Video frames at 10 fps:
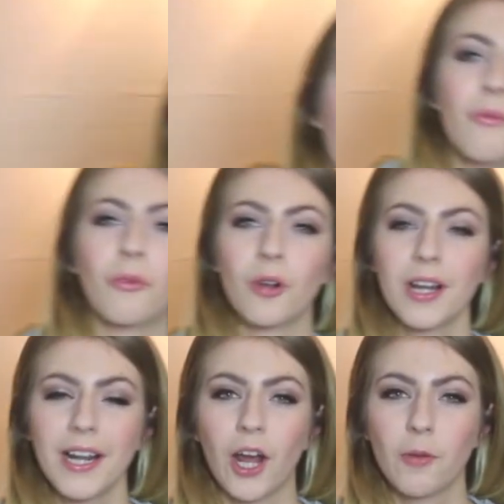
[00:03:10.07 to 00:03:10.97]
Okay, I'm
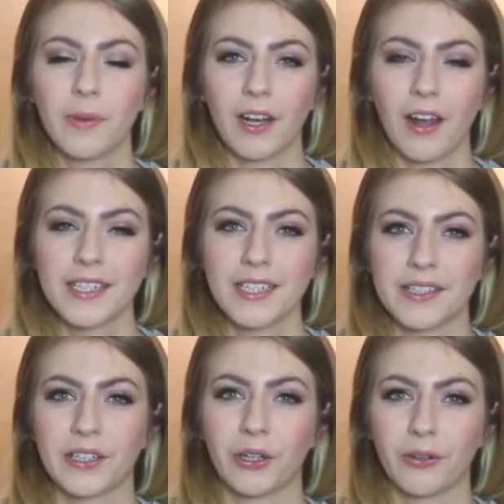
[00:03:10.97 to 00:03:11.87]
really hoping the lighting
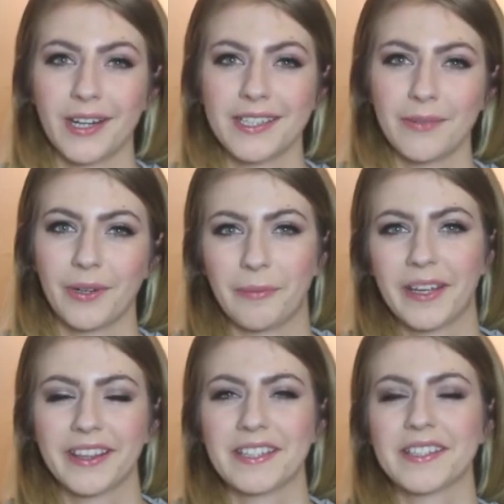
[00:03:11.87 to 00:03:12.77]
doesn't go crazy when I
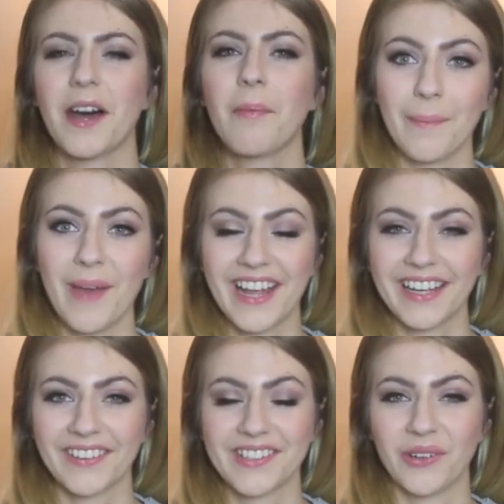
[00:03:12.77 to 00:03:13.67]
pick this up. The main
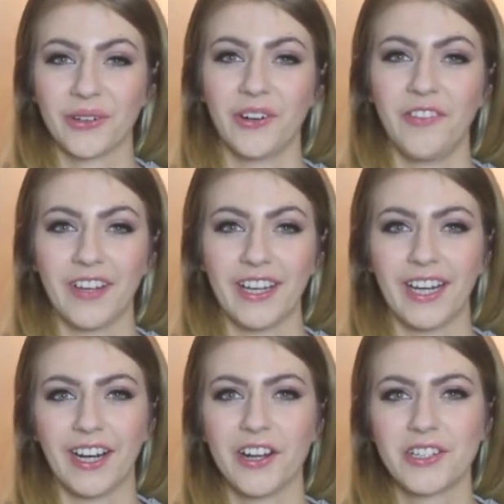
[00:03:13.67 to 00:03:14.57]
gift Scott got
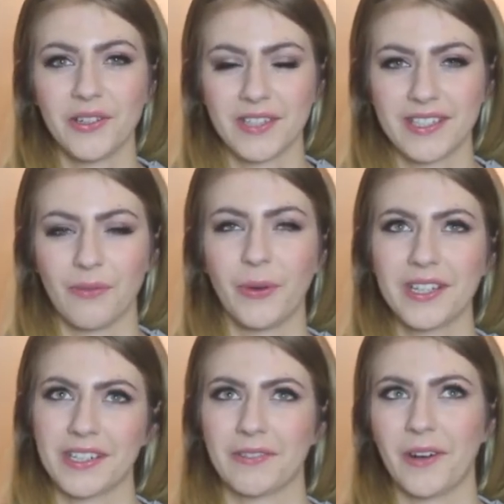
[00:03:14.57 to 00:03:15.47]
me, and I chose this
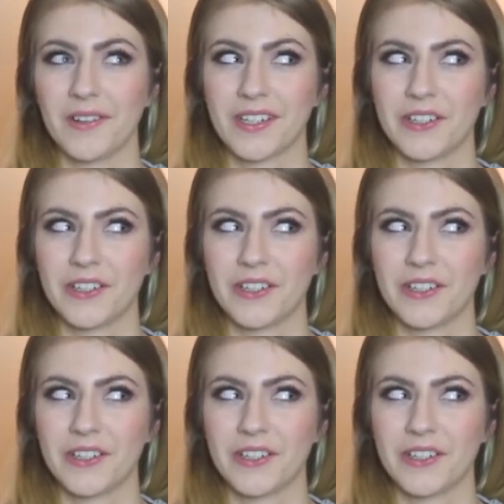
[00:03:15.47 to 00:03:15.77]
weeks in advance.